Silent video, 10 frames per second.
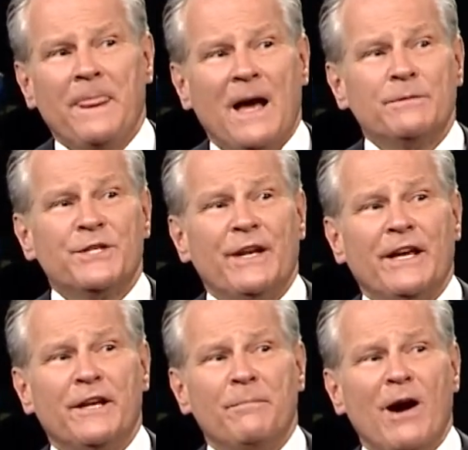I'm sitting
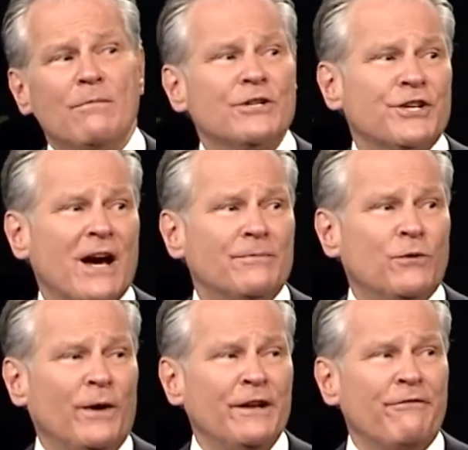in a barbershop
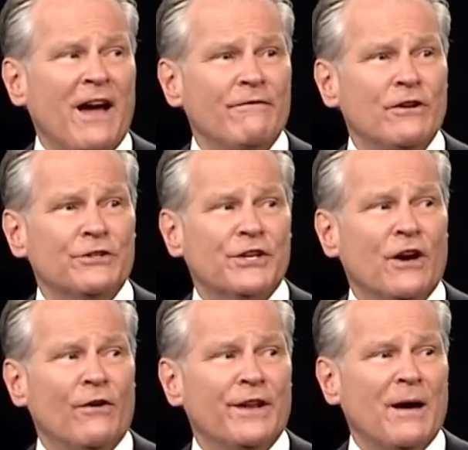twenty-five years
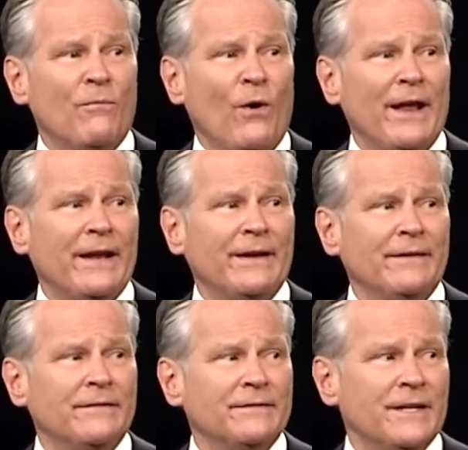ago, and I'm
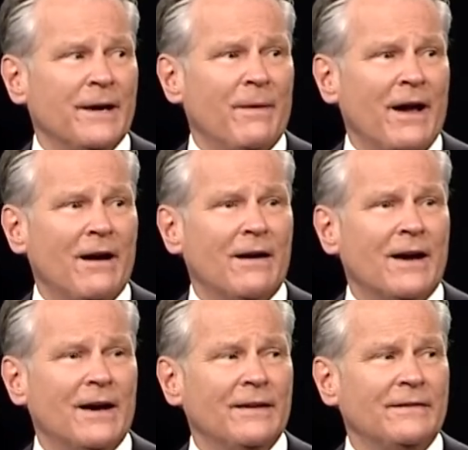waiting to get my hair
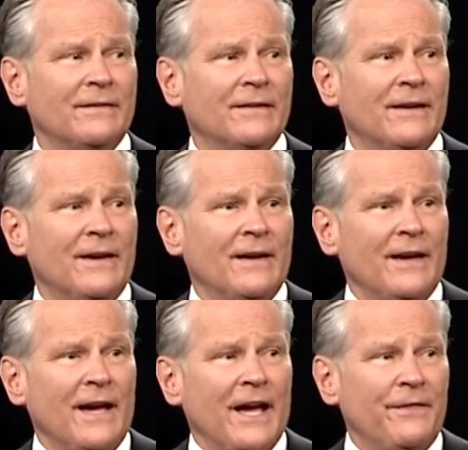cut.
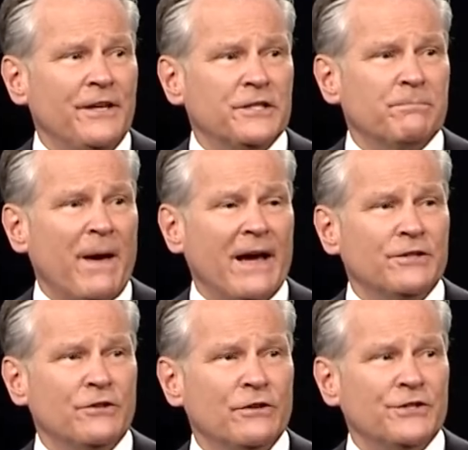And this
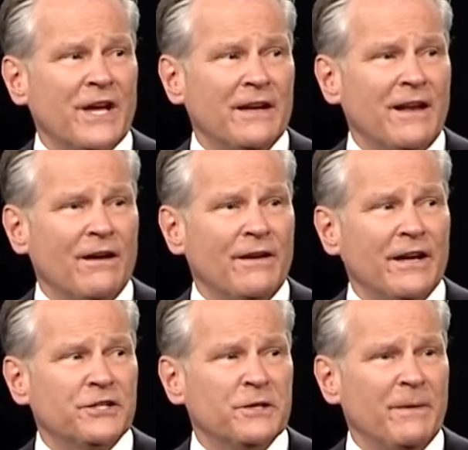pastor sat down
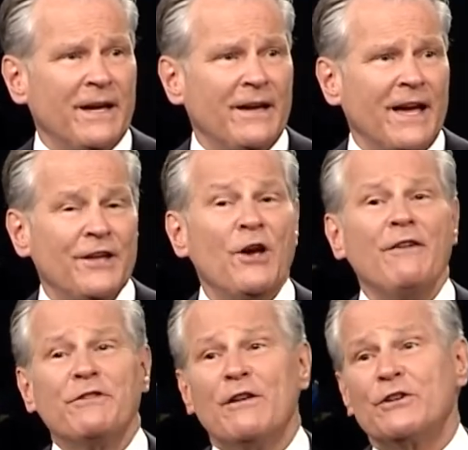next to me. And you
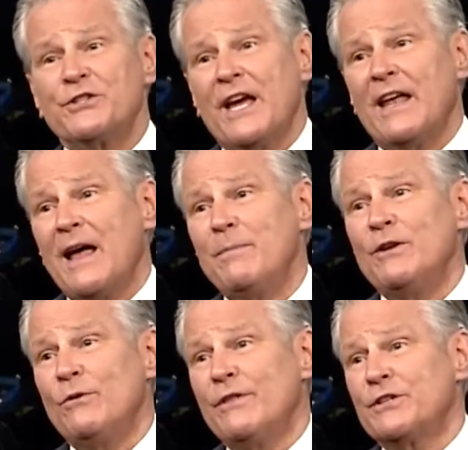have to understand, I've been
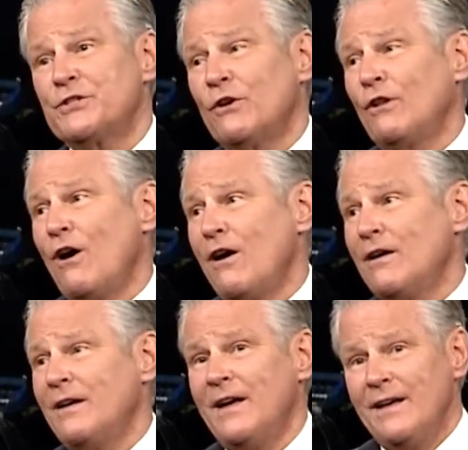doing this so
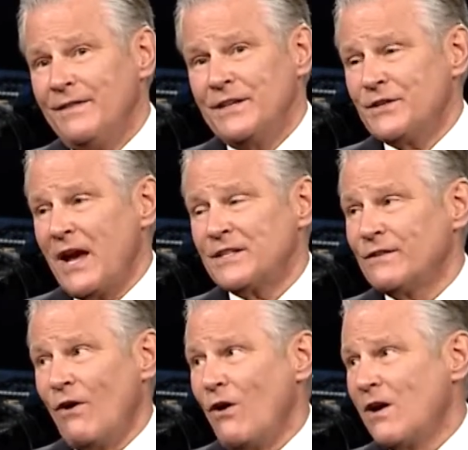long, these guys
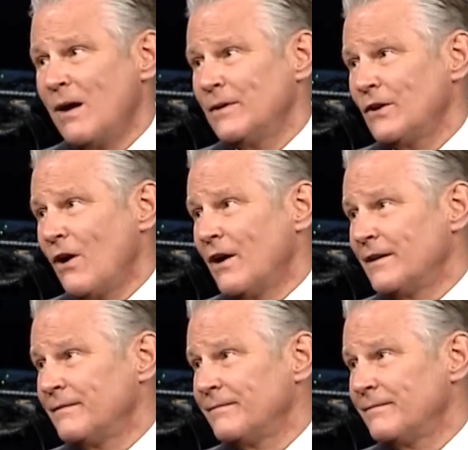have all come and gone.